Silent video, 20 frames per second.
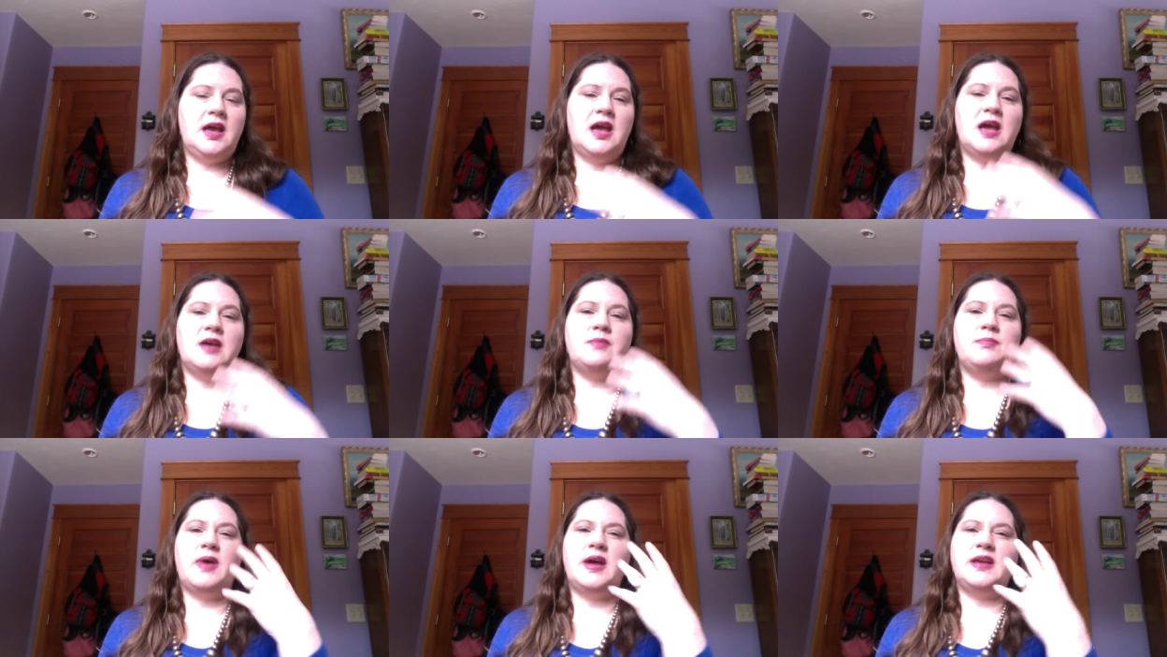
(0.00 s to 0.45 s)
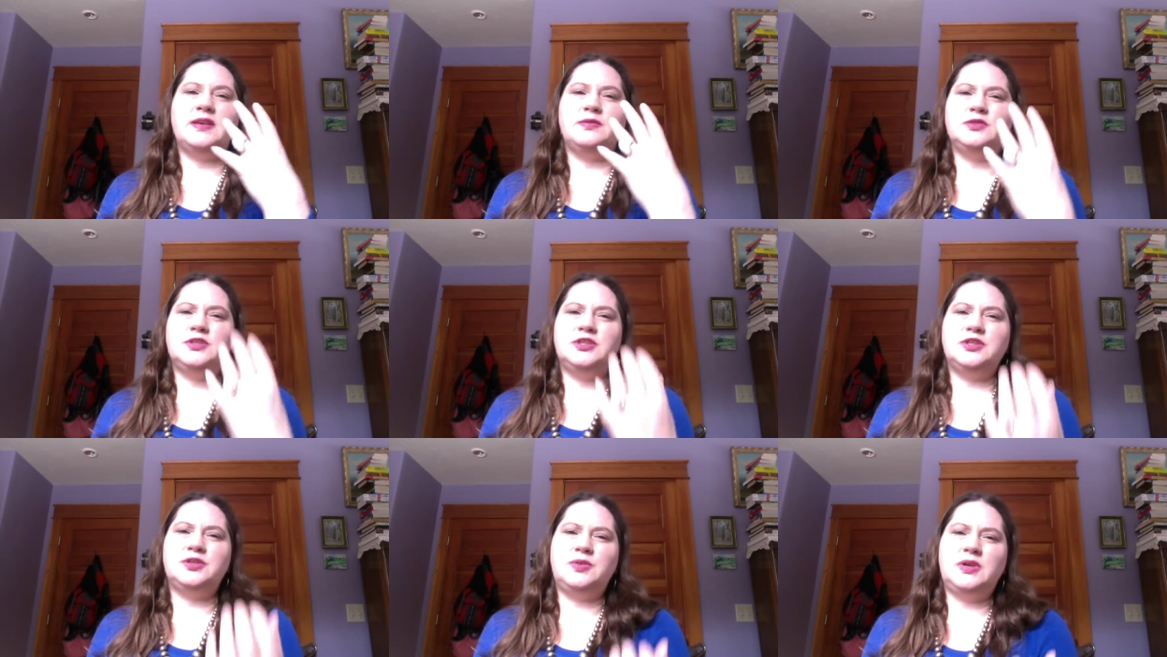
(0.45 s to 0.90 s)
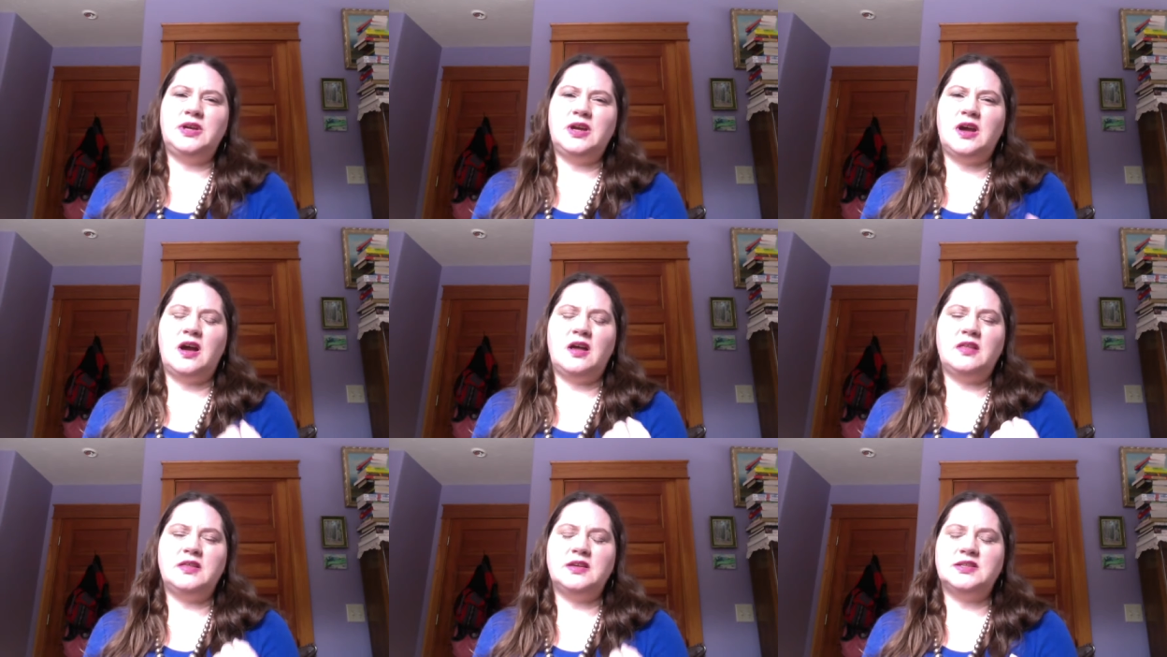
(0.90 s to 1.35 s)
And by doing
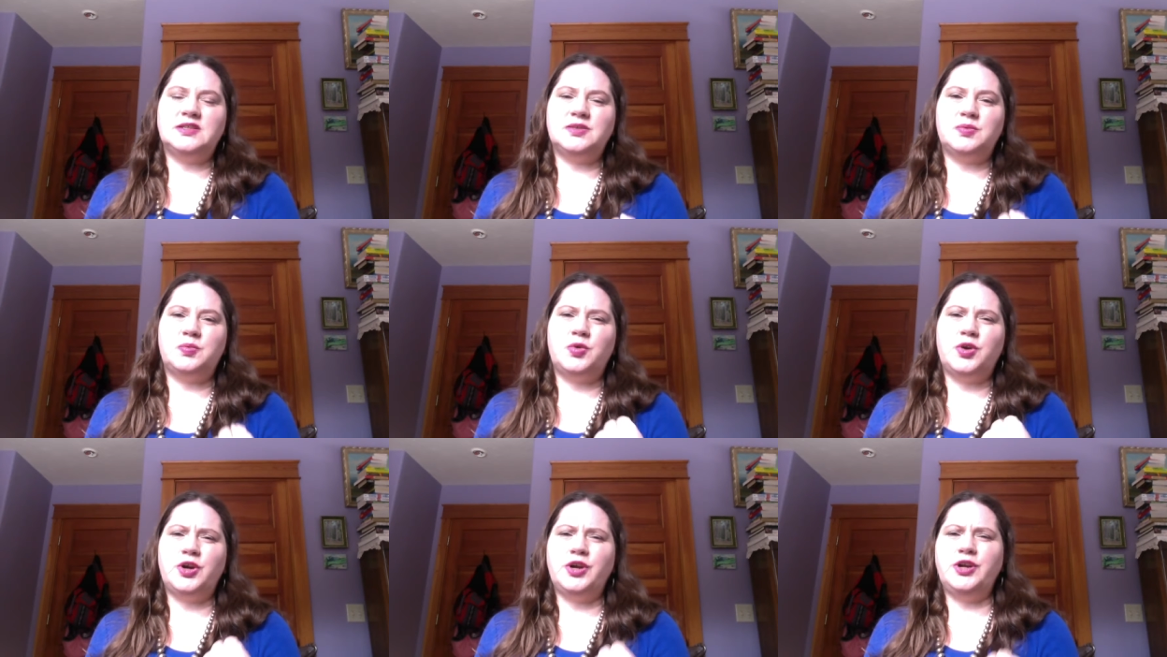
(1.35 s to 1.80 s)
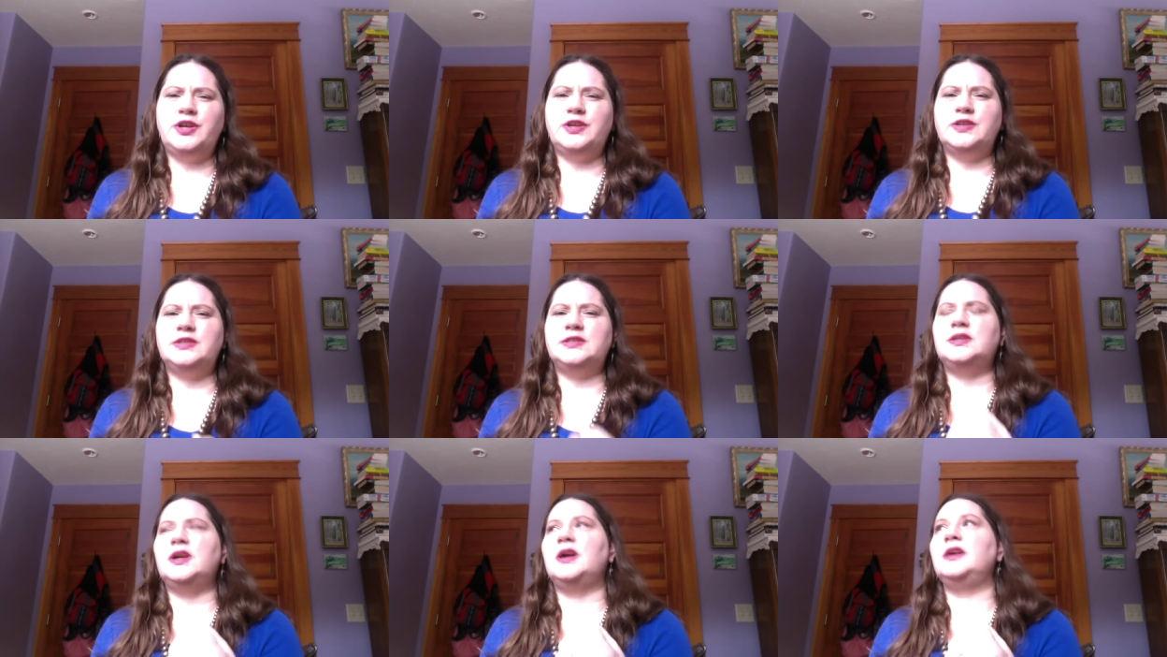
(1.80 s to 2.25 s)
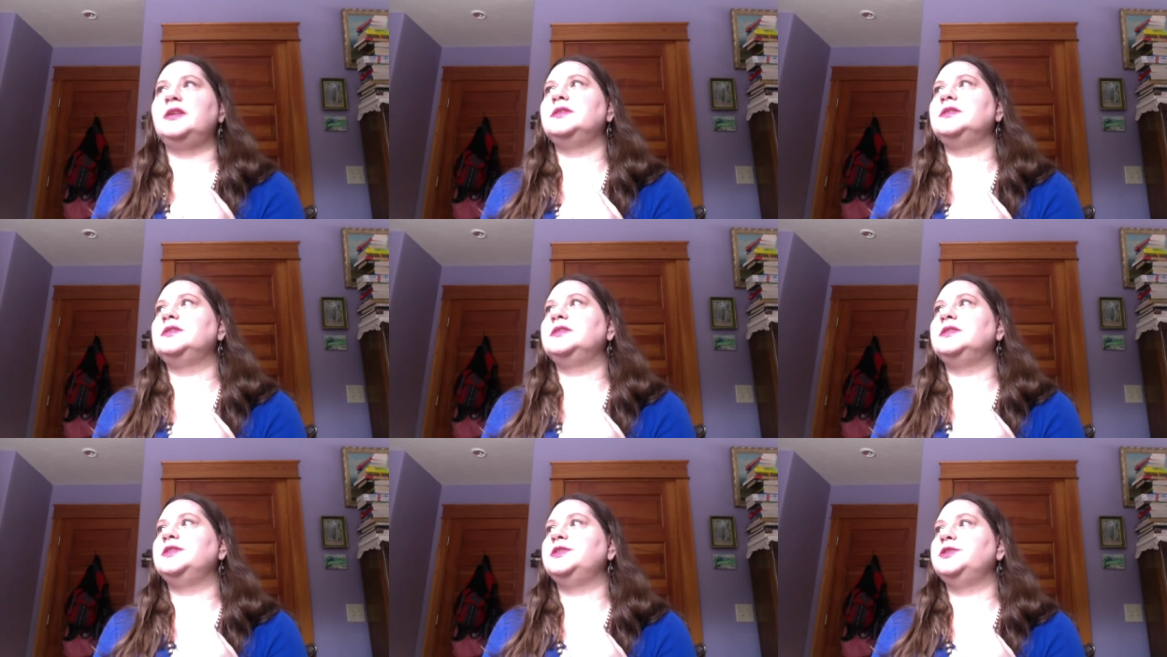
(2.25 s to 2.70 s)
all this work, you start
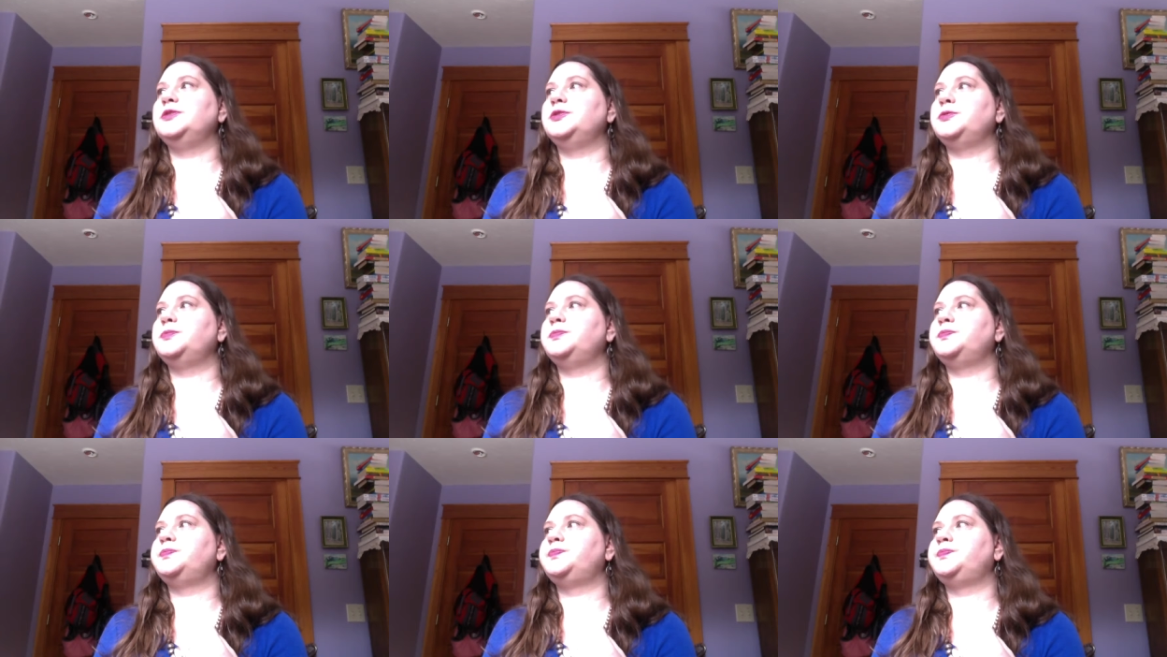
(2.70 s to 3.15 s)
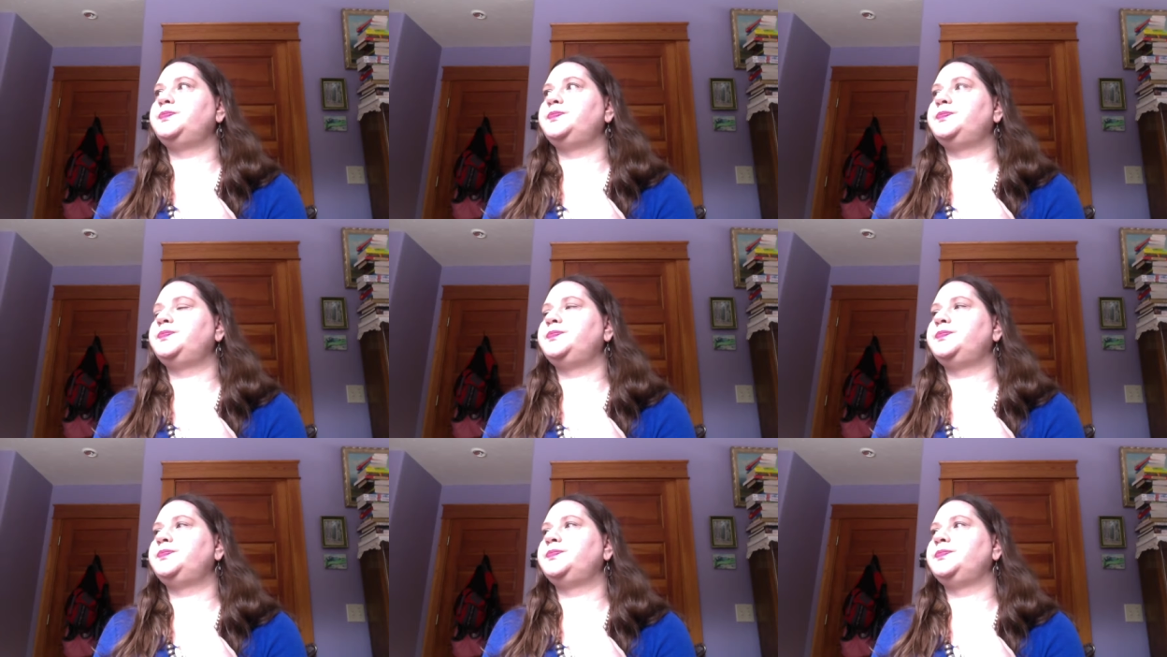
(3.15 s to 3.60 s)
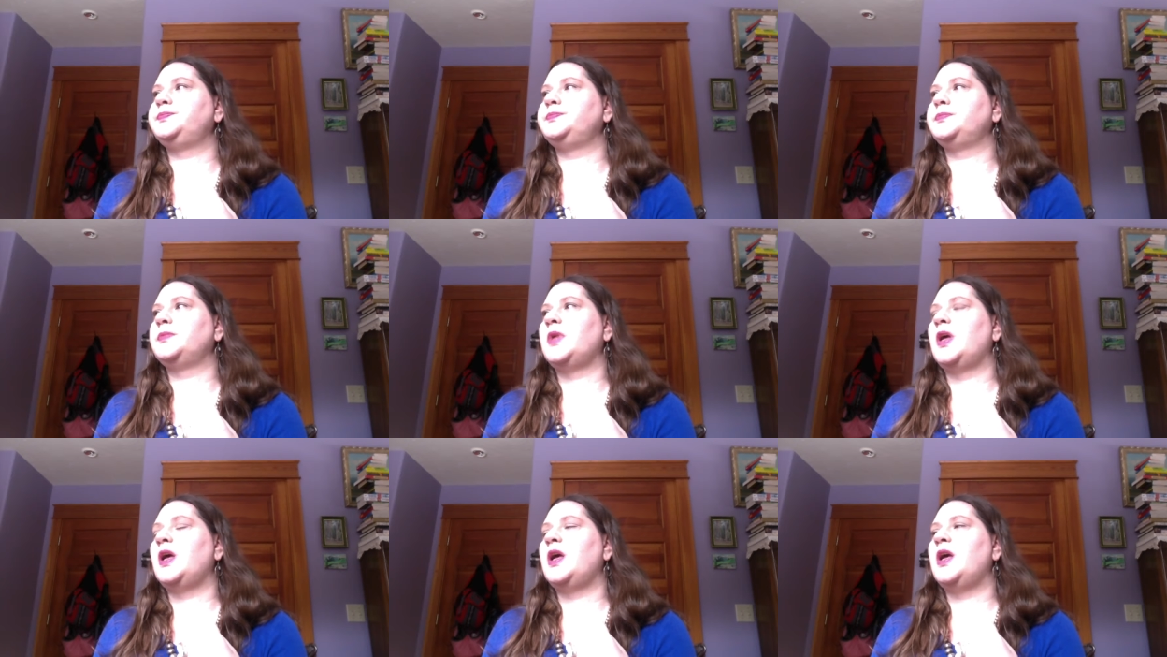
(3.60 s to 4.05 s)
to
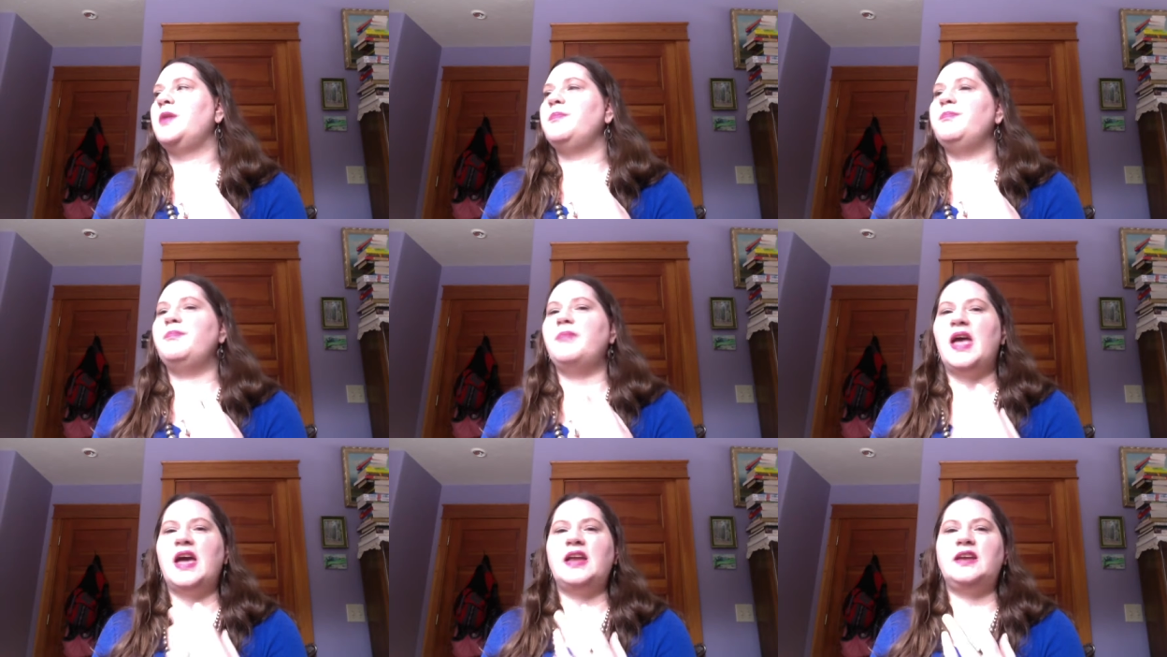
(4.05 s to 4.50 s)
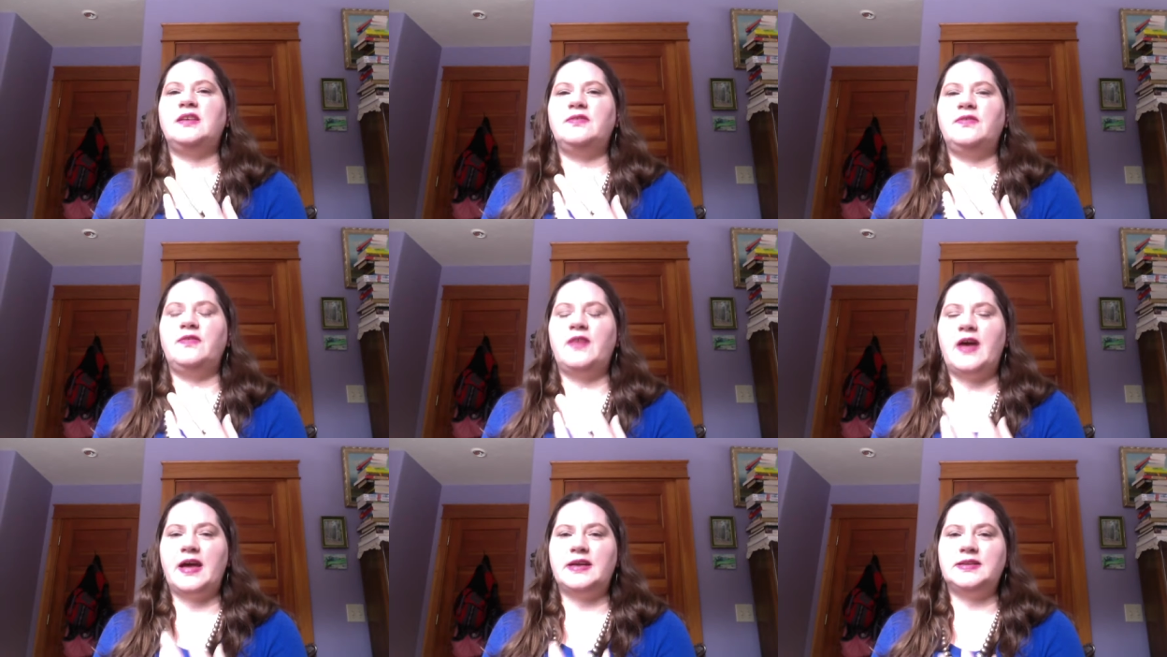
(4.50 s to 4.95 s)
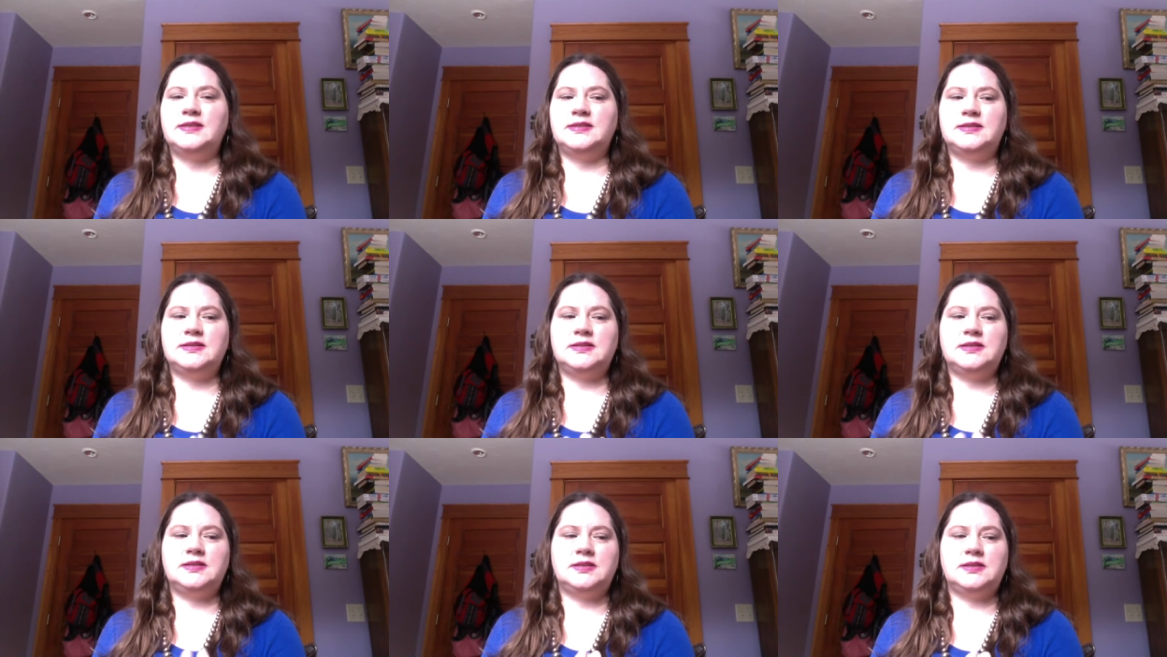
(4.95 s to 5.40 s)

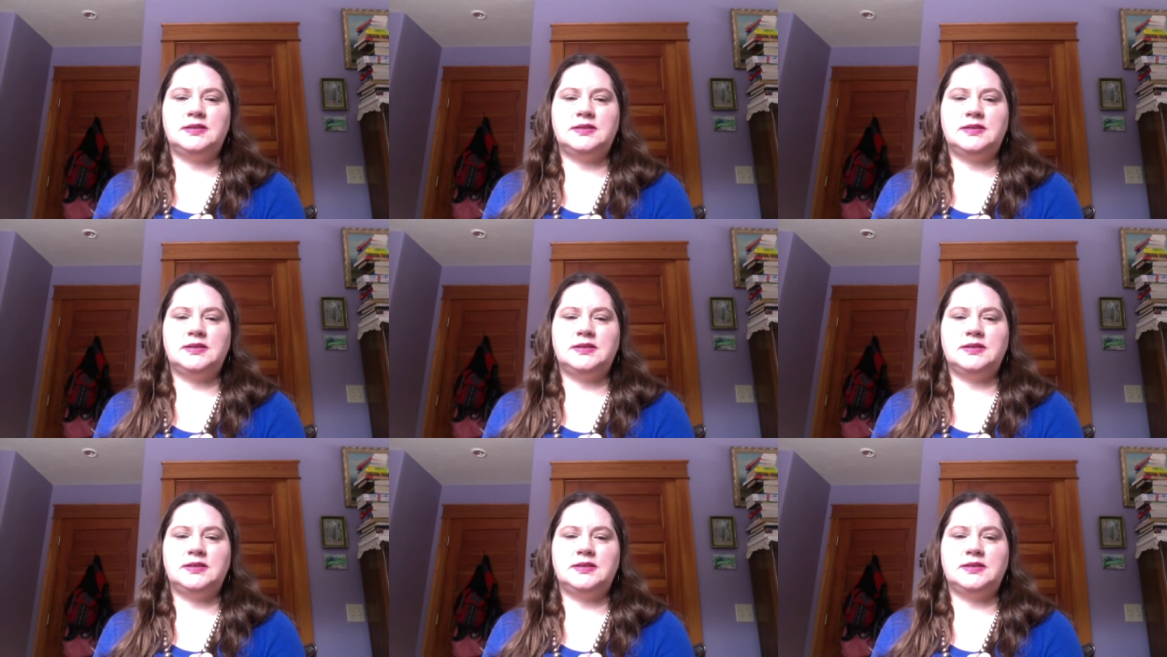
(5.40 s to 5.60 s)
manifest